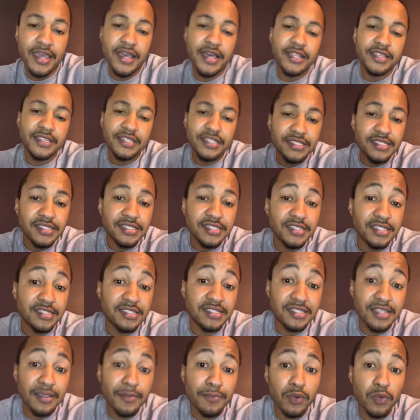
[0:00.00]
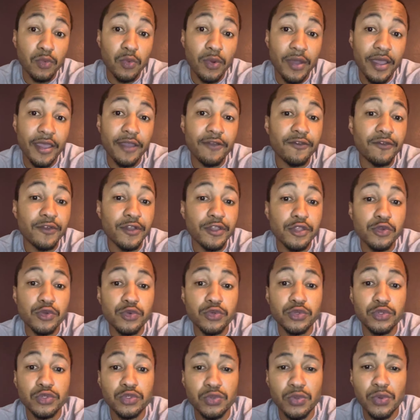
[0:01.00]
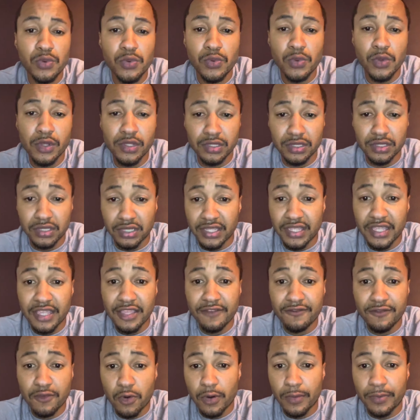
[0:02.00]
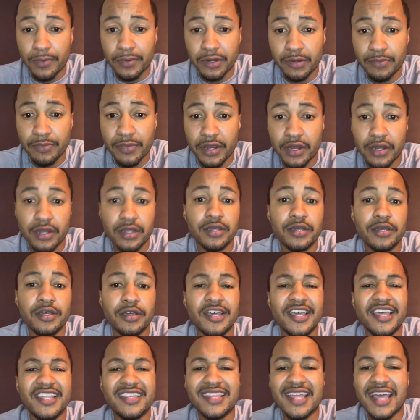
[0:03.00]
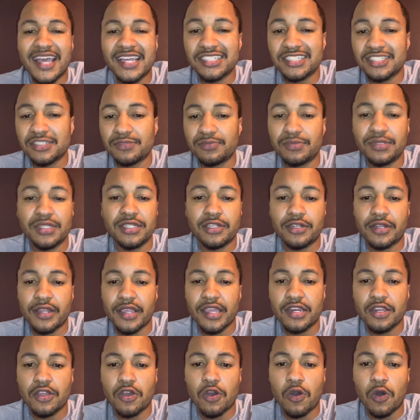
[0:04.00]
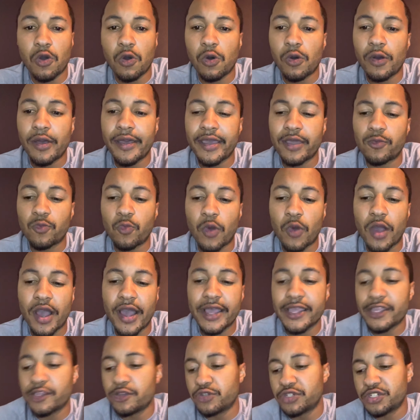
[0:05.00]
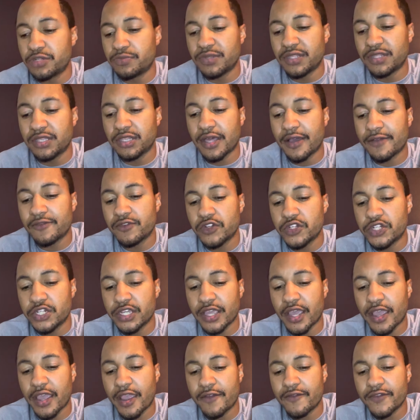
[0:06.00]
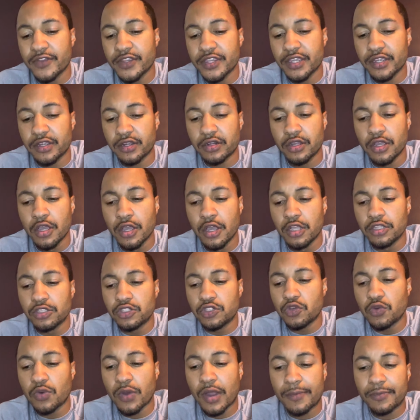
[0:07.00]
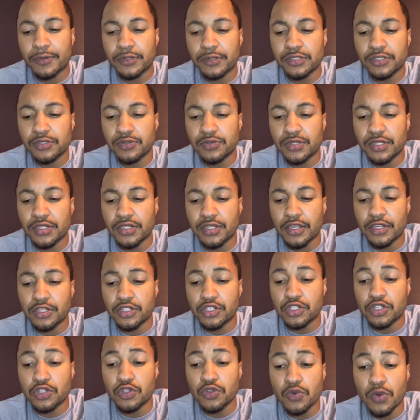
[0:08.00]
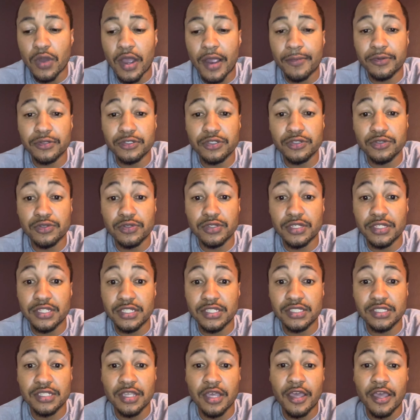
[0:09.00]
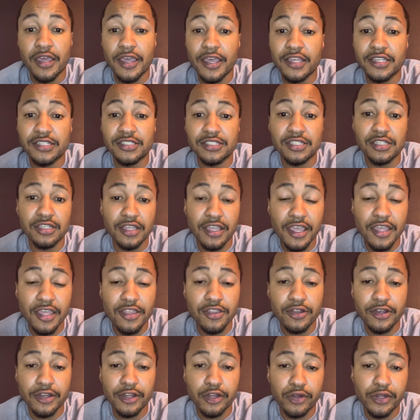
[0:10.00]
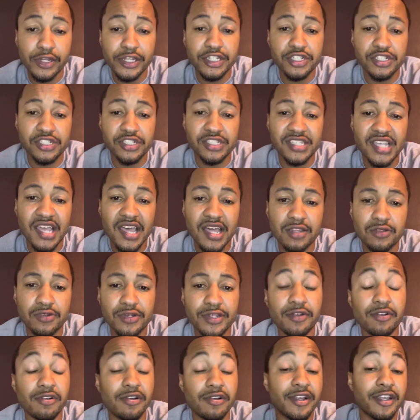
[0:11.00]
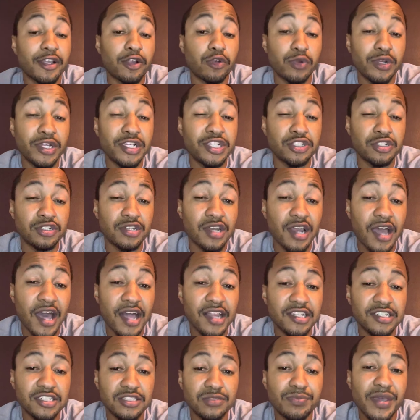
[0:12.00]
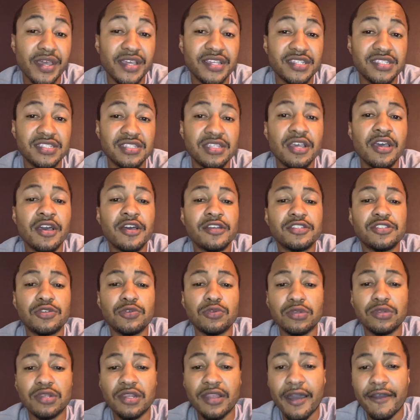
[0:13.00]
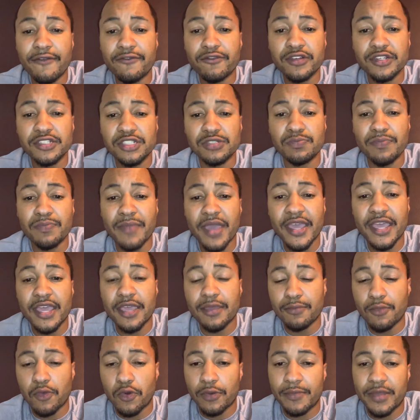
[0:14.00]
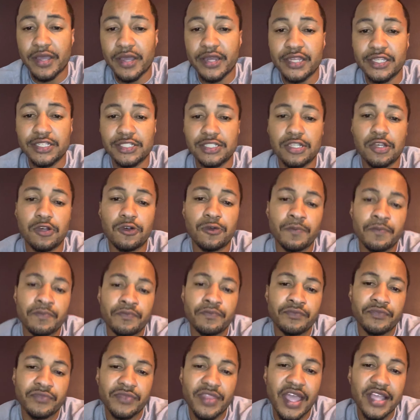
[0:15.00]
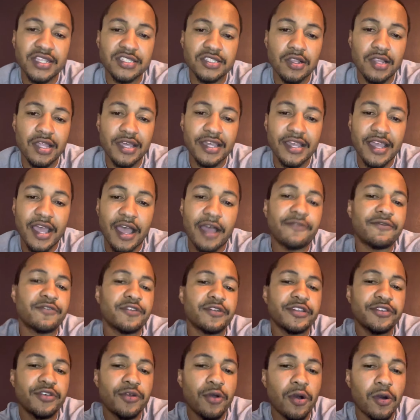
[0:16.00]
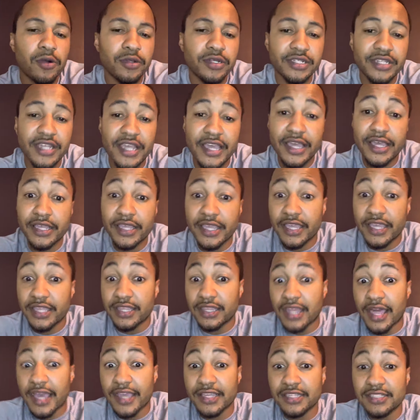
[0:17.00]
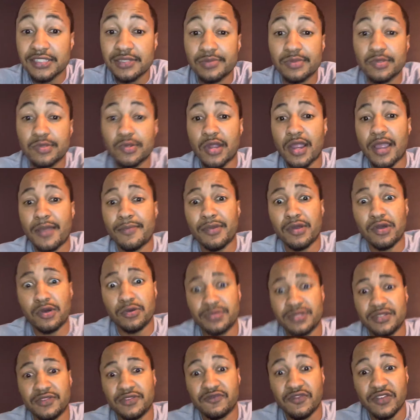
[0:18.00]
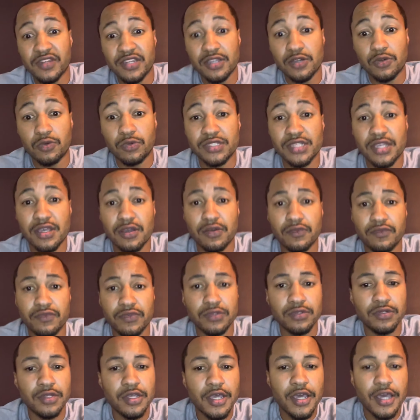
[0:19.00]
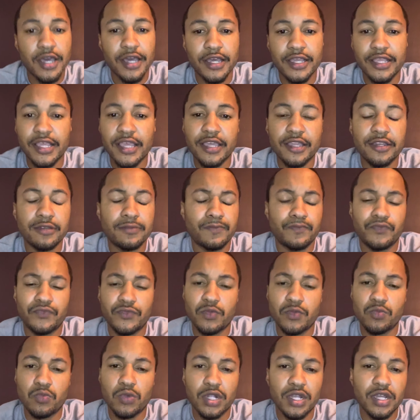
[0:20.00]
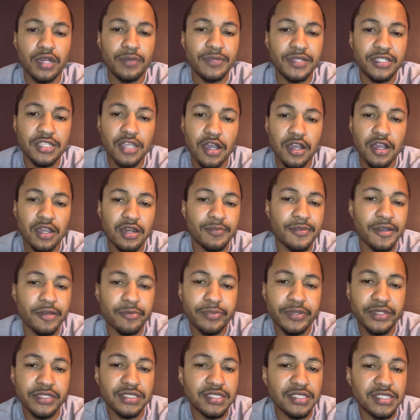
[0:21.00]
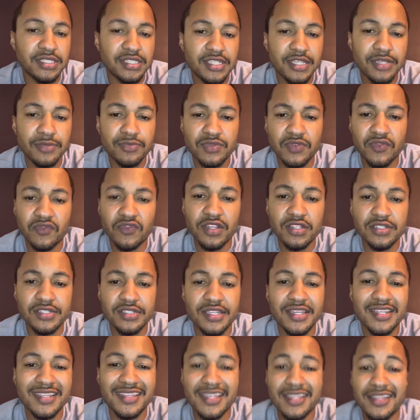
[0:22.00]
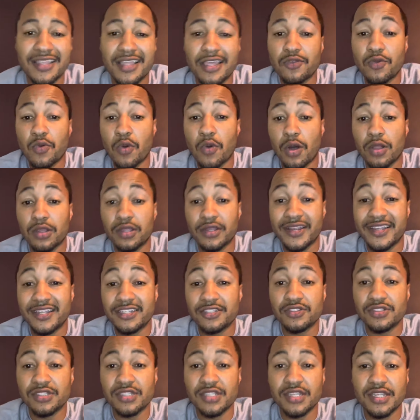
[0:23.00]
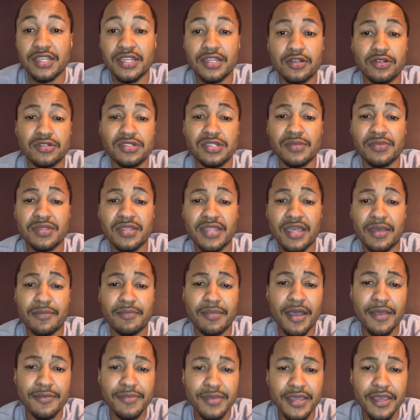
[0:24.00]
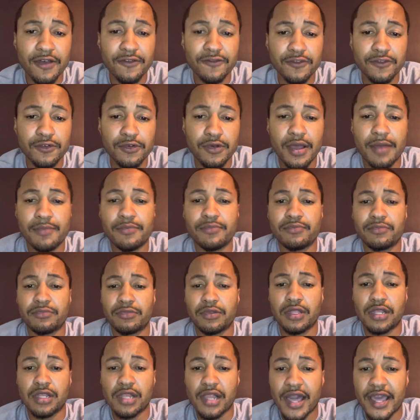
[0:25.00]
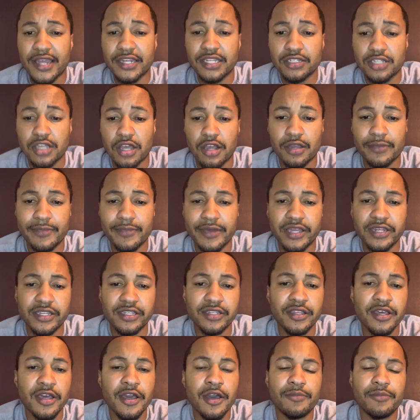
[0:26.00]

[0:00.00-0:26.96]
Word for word: And this is a simple way for you to leave corporate America. And that should be your end goal and why you should be leveraging every year two opportunity, two opportunities is to either increase your salary or increase your knowledge base to leverage making more money. So that's all I got for you all today. Again, like and subscribe. I hope this video was helpful. Again, we're going to be talking about business tips. If there's anything that you all are interested in or something that might be helpful, I'm glad to talk about it.